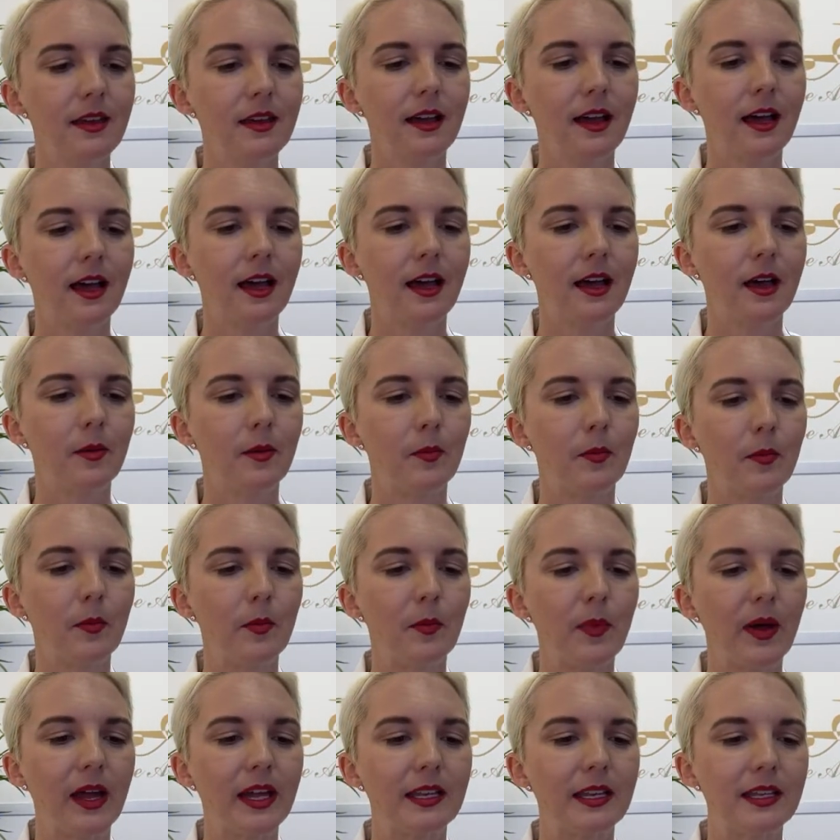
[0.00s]

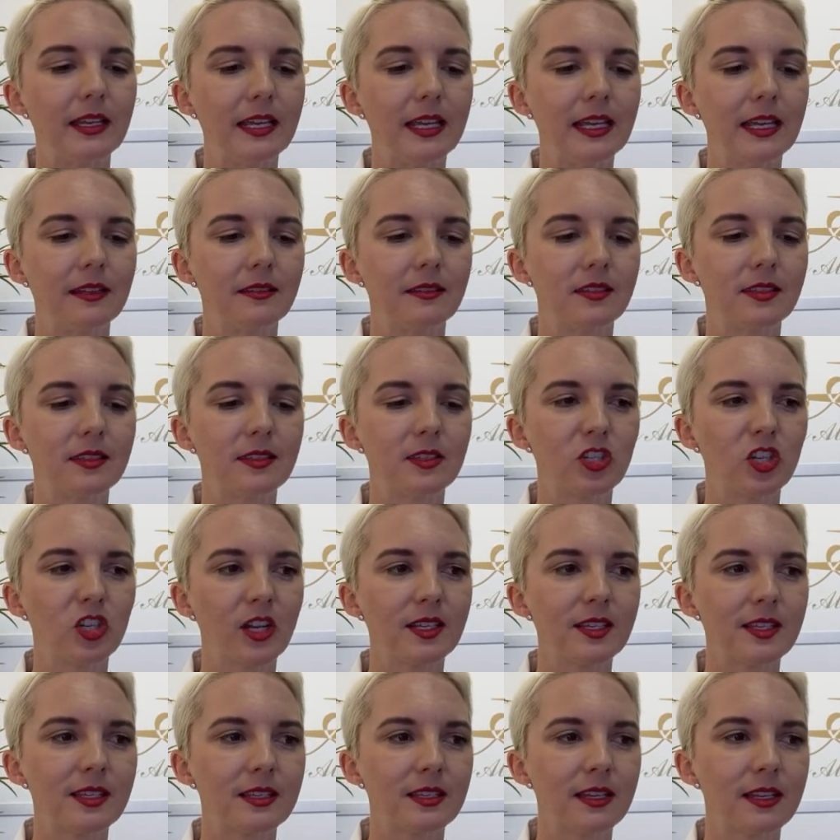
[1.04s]
but it's
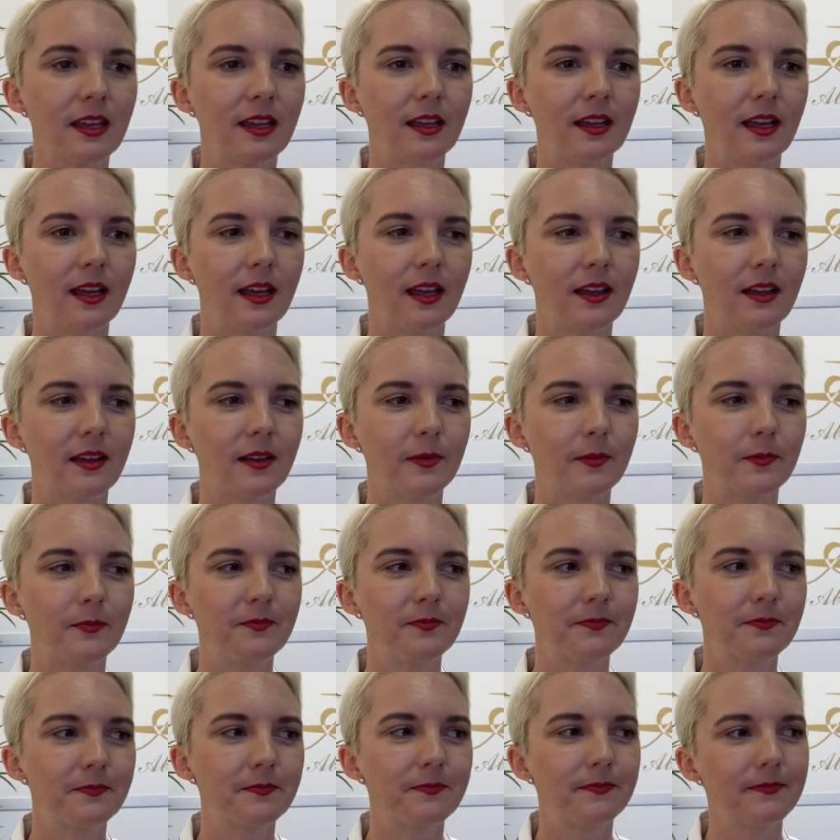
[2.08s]
just a,
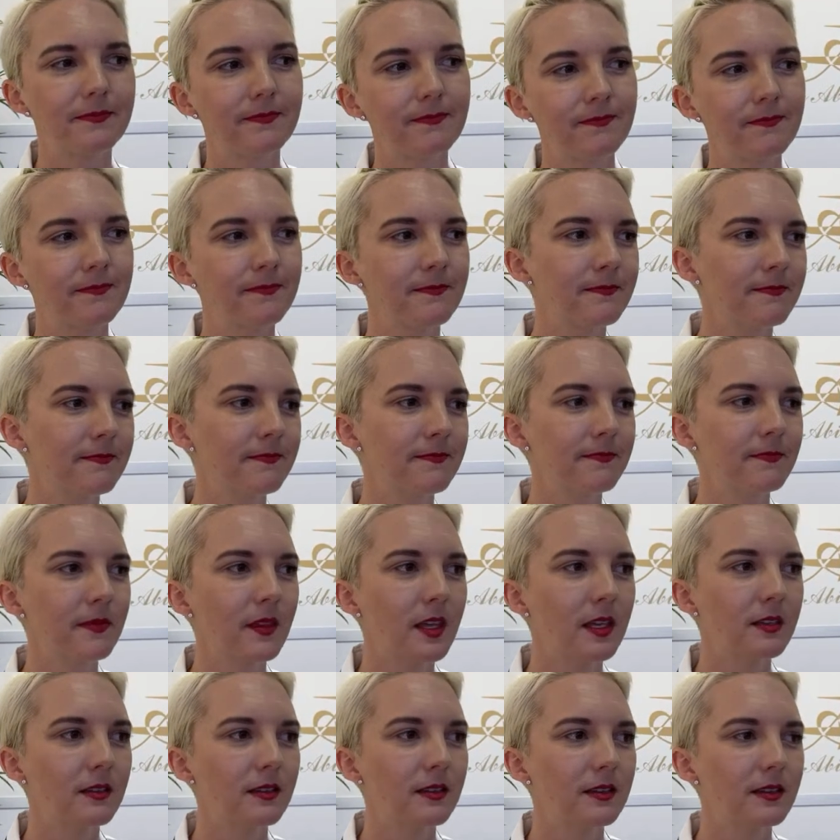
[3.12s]

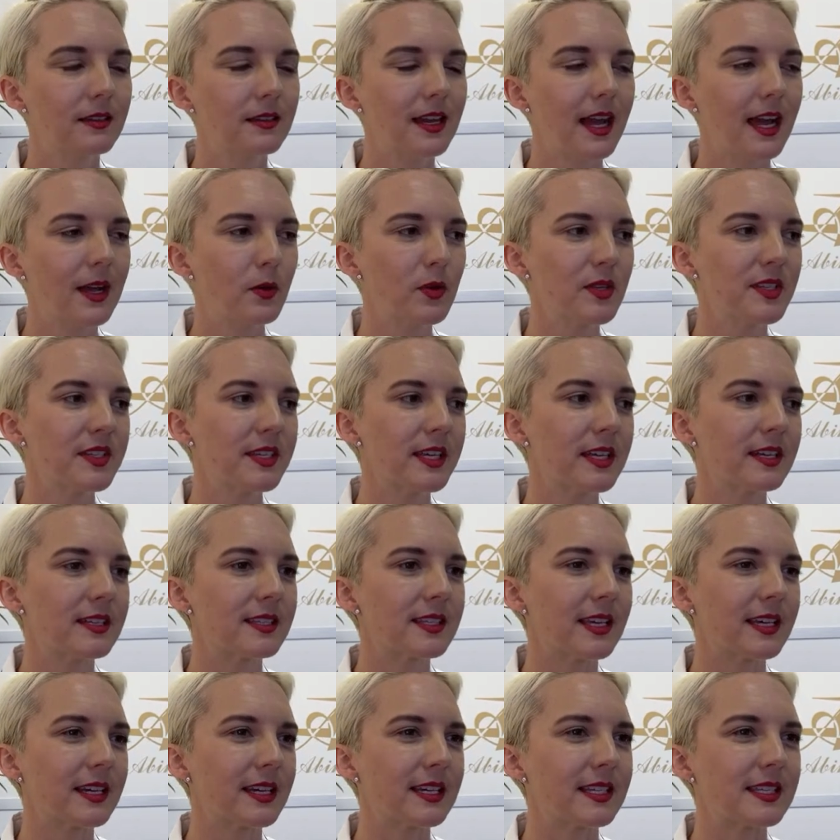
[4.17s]
I wouldn't say it's
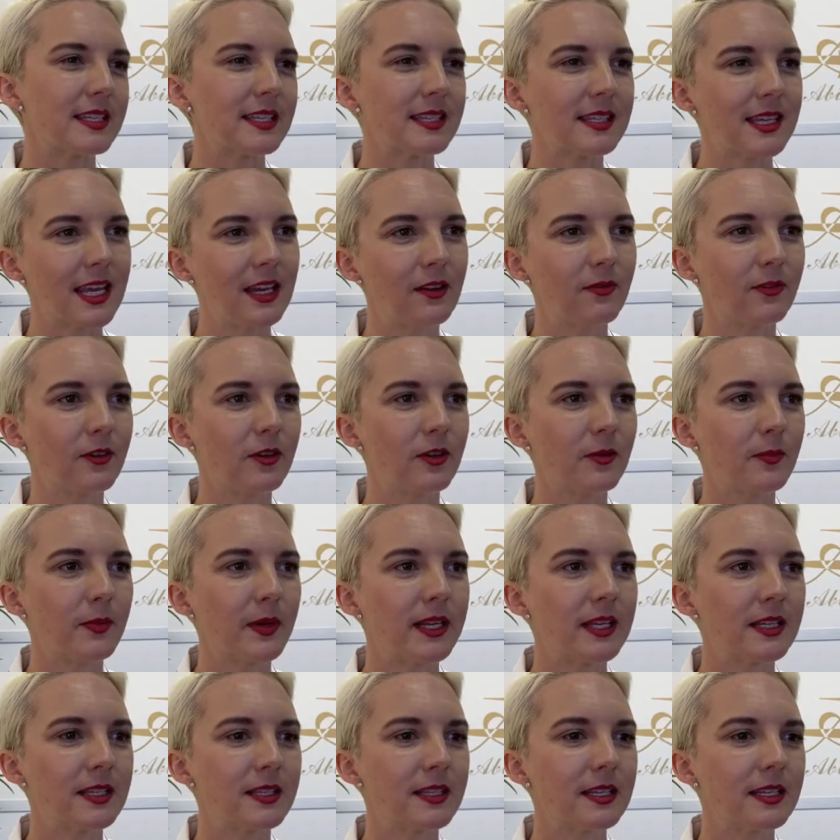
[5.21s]
like a safer, but
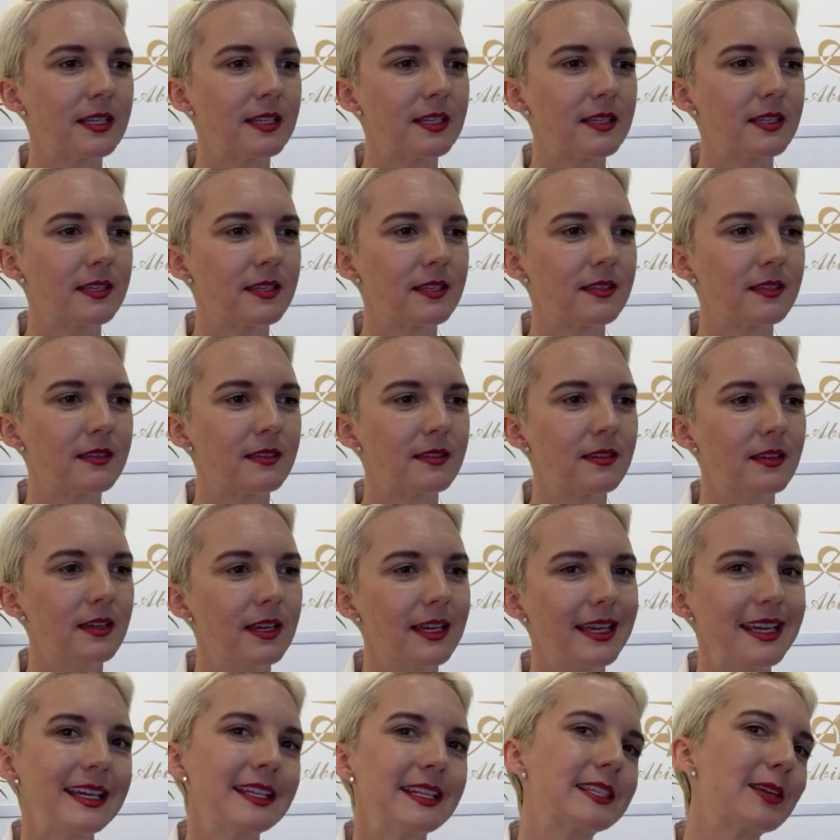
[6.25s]

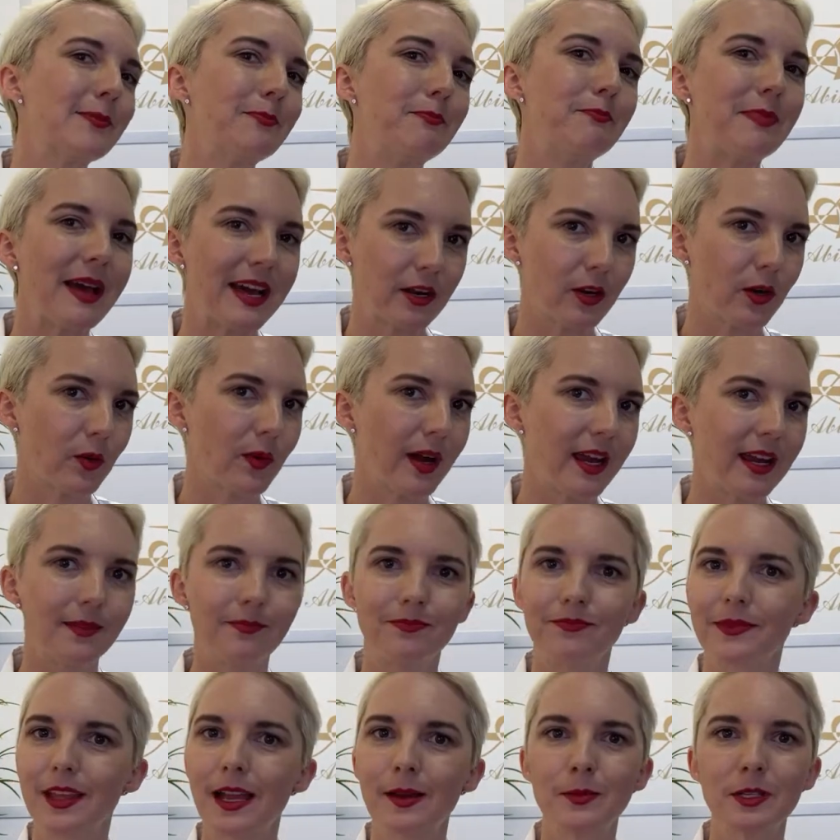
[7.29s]
it's a better way.
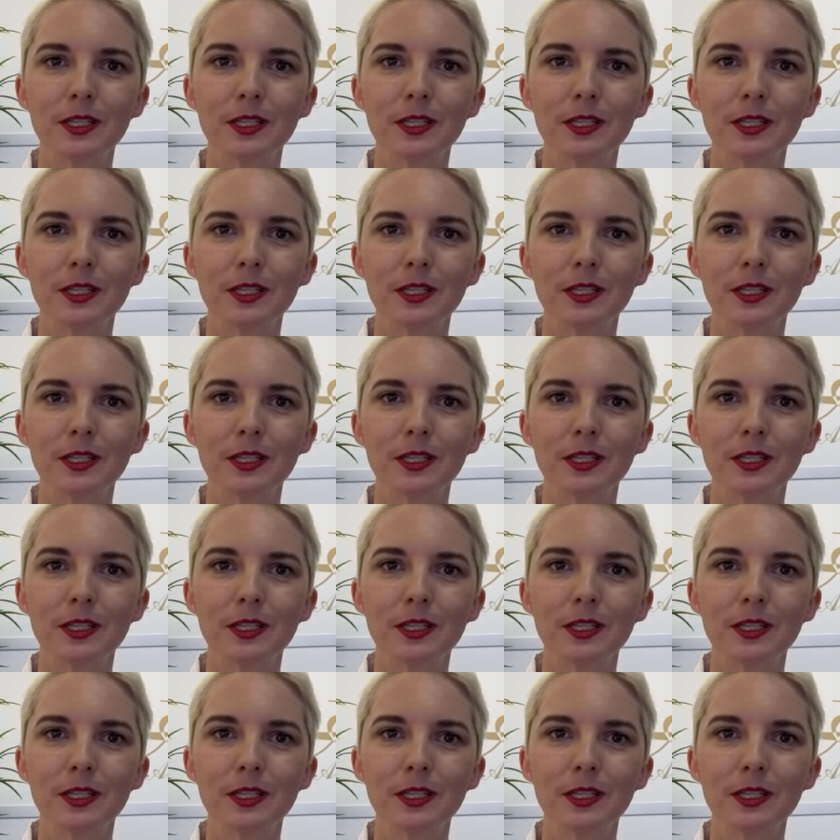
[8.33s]
I'm